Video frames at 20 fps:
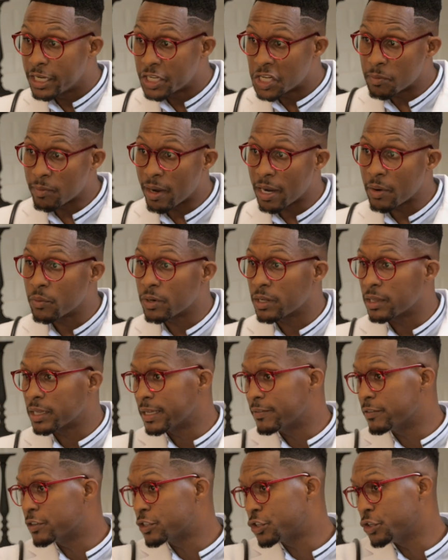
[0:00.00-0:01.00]
and you might want to
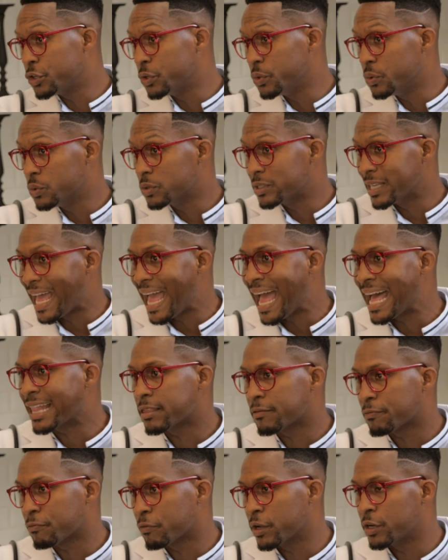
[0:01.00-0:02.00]
leave the shoes at
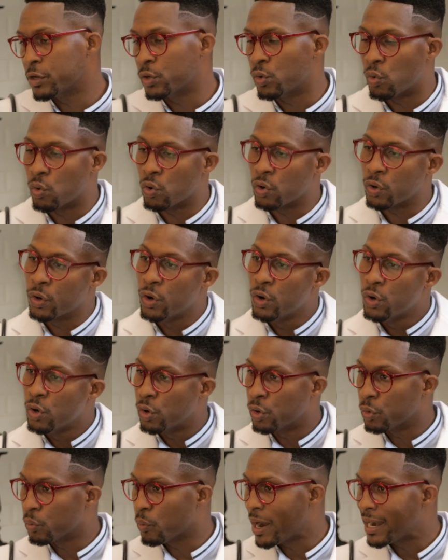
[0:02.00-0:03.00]
the front door
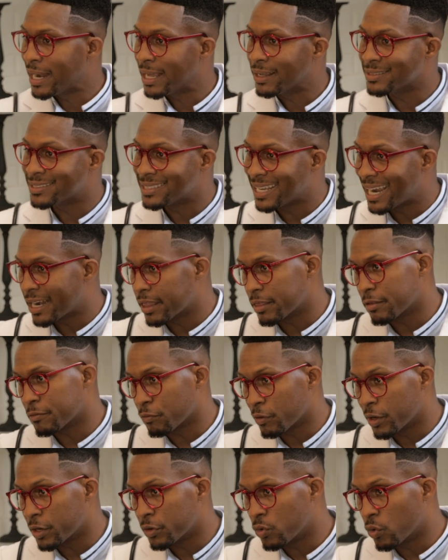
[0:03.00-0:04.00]
or right outside of the
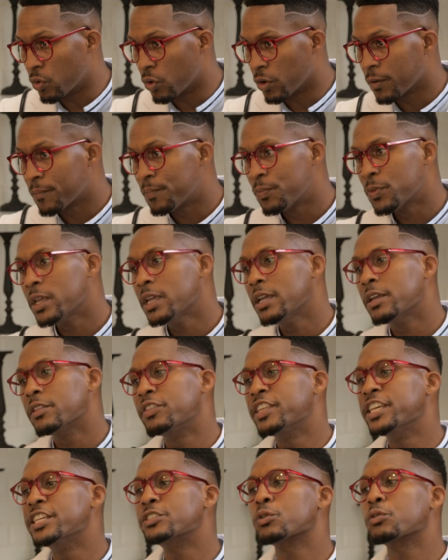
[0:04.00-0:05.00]
front door.
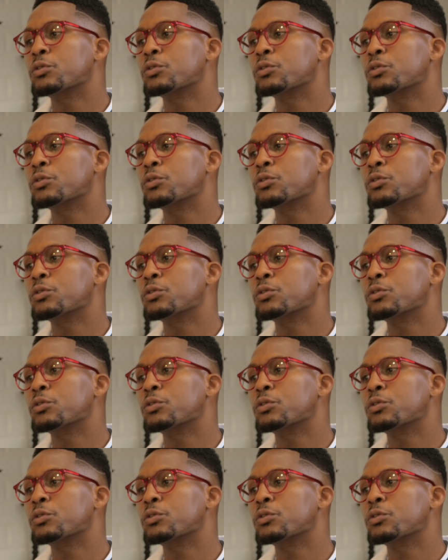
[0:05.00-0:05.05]
These